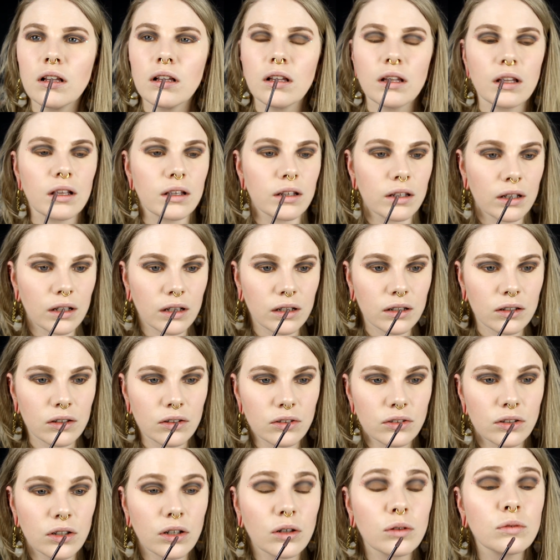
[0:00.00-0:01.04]
like
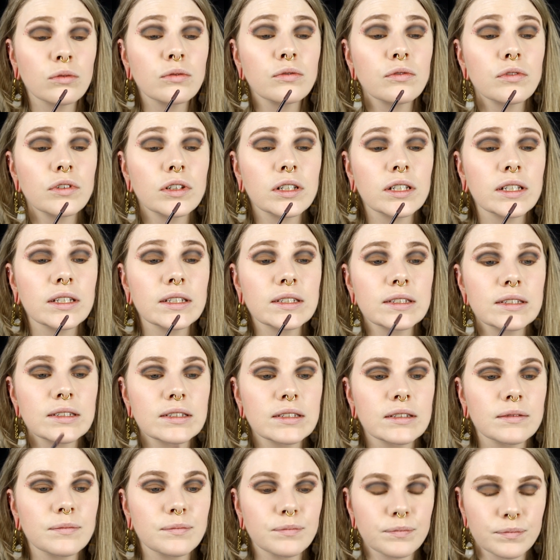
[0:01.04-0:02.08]
undertone for
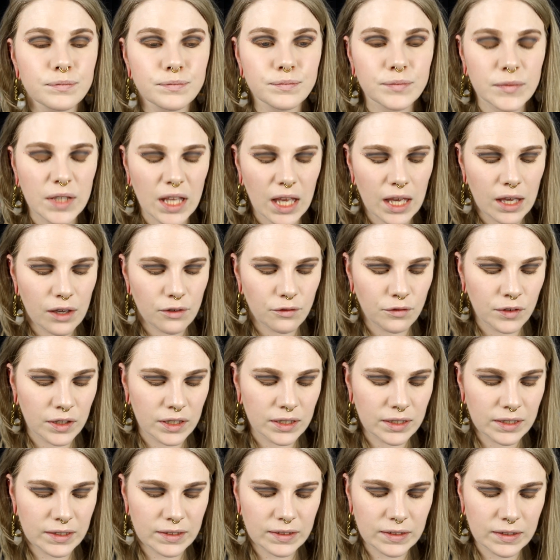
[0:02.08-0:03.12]
this. I
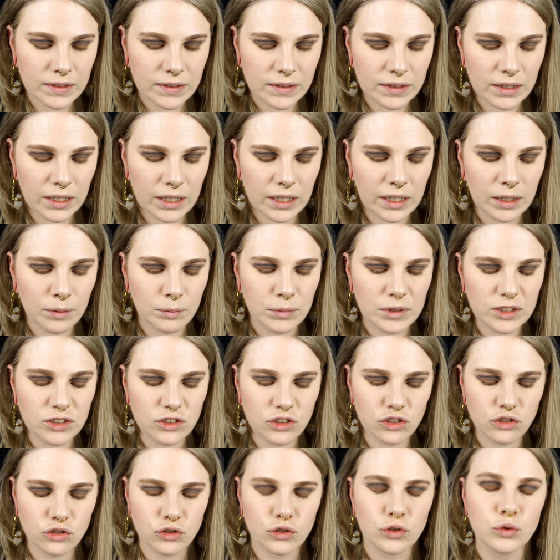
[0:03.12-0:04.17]
think this is a little
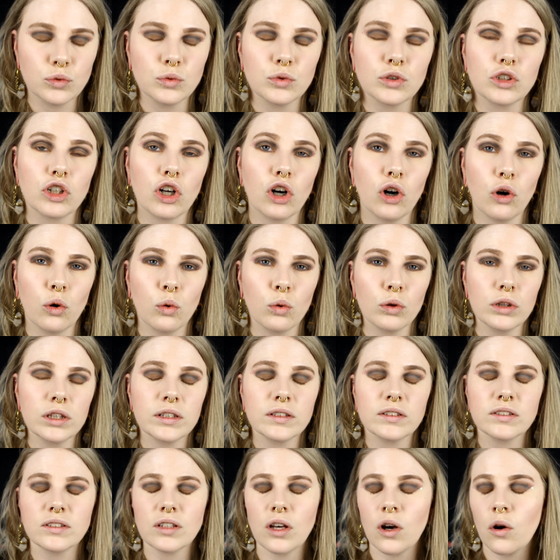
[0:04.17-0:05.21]
bit too cold.
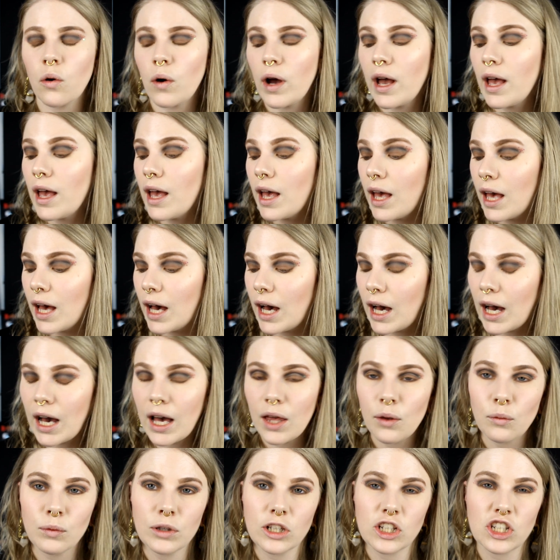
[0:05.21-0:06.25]
So I
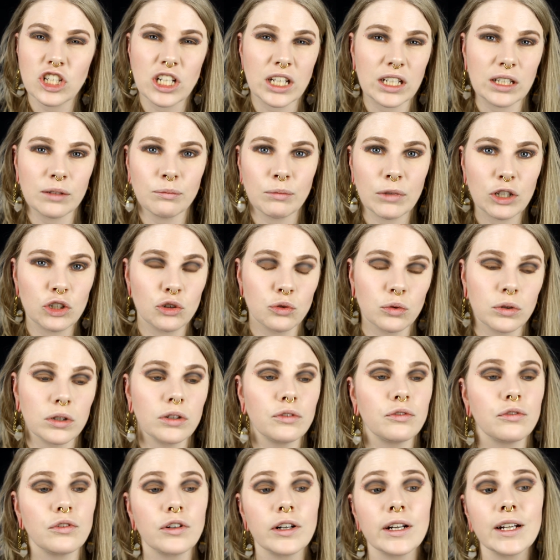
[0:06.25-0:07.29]
will check in my drawer
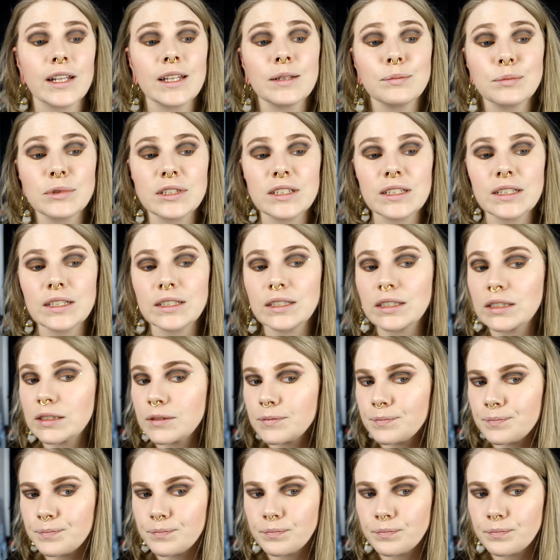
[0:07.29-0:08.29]
for a lipstick